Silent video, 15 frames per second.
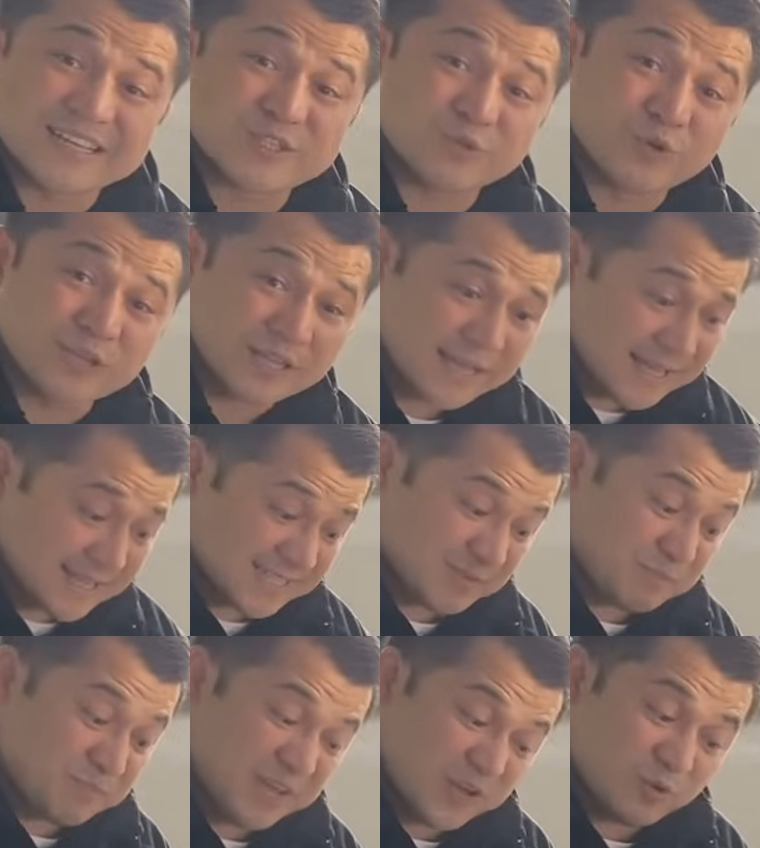as well. It's
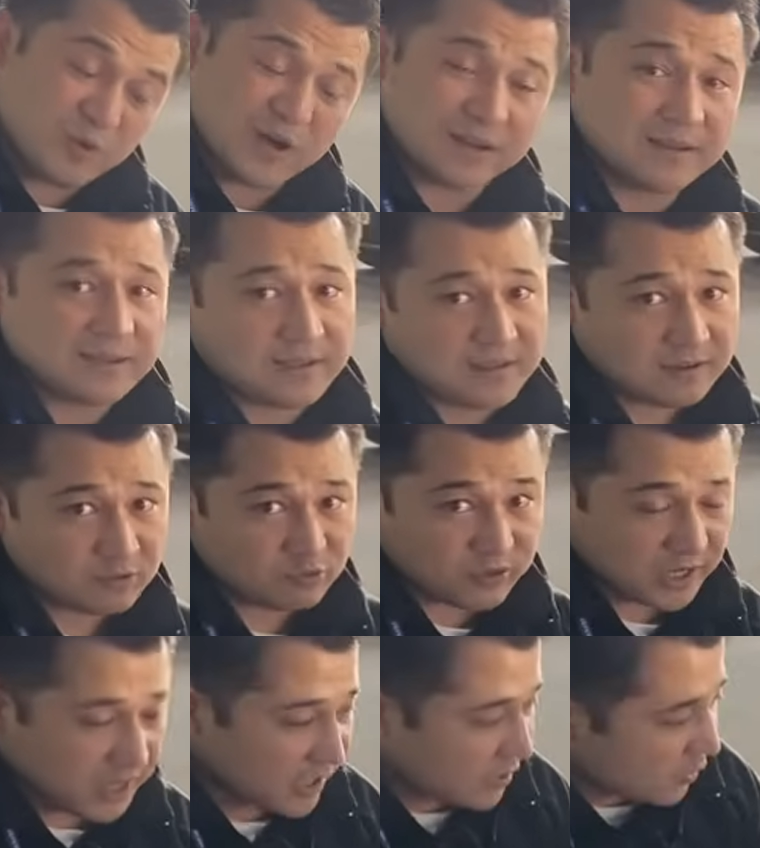a big one,
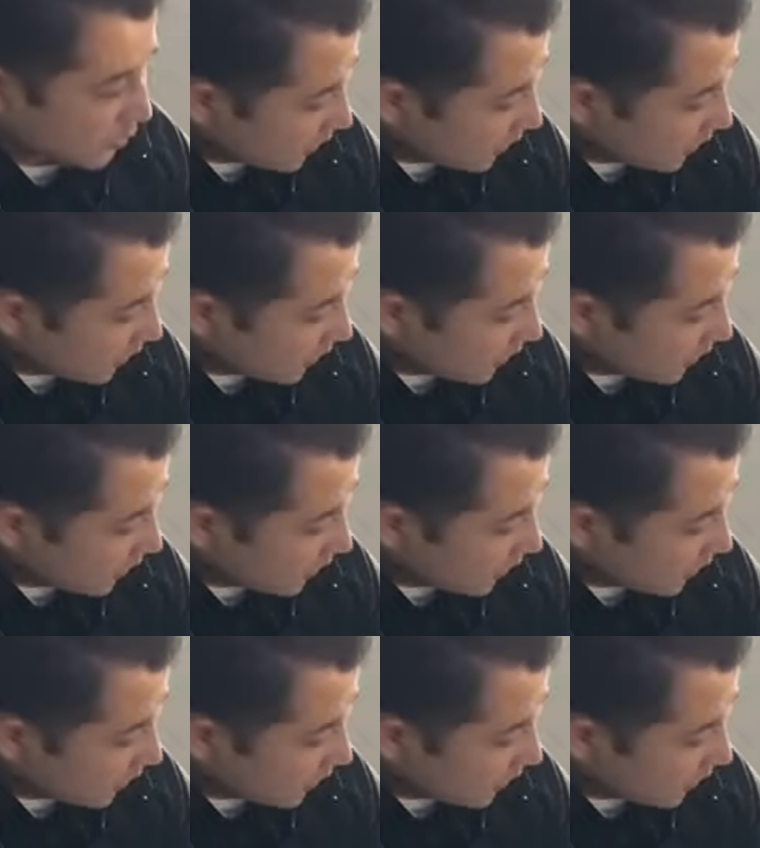really good